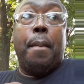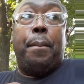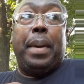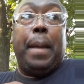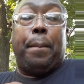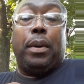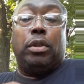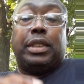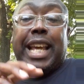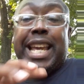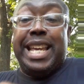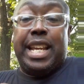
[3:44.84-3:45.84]
people's
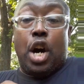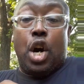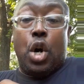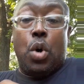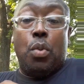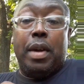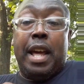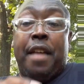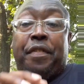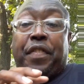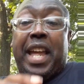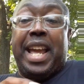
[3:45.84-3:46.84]
ego,
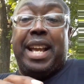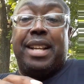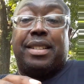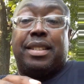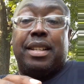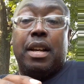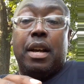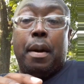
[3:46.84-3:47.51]
and things